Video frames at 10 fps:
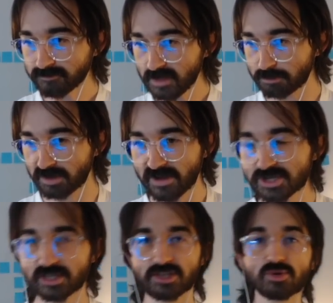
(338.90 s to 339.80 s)
But
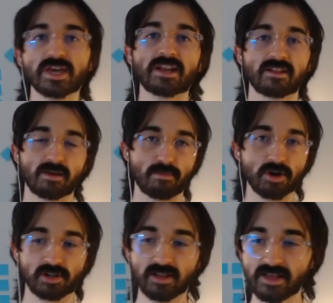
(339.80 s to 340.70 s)
eventually you get a
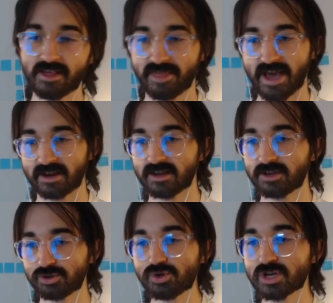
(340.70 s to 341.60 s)
model that
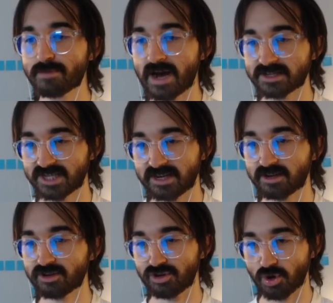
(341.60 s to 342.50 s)
you can pass in
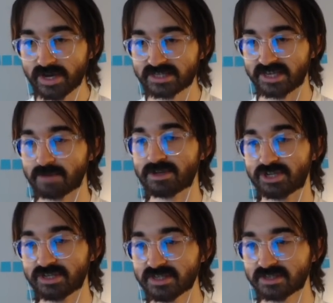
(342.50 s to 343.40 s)
noisy
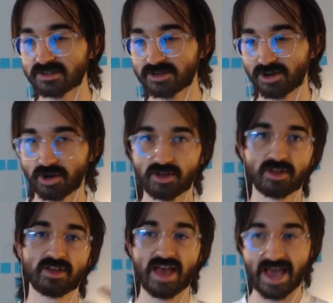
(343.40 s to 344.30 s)
images
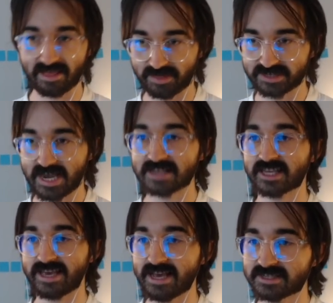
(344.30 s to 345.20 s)
and this
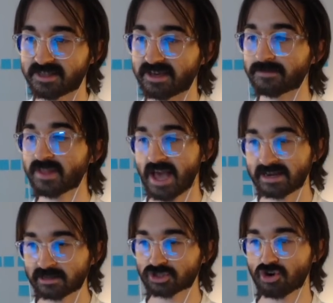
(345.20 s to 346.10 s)
SKS thing, and
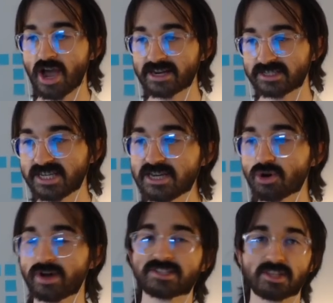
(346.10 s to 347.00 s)
it'll try to
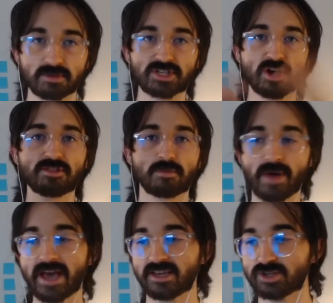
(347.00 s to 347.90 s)
denoise them and turn them
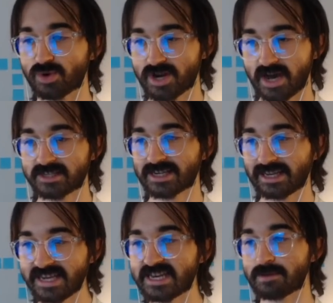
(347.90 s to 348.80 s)
back into a nice
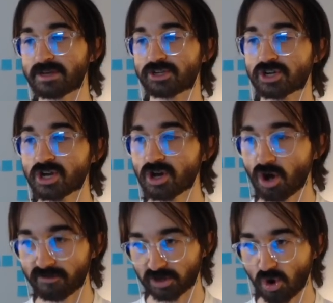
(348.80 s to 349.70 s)
clean image
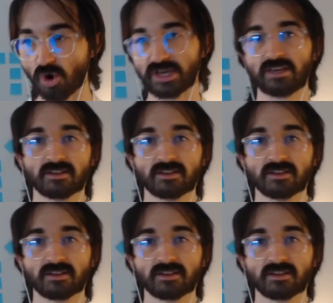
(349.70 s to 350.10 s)
of a corgi.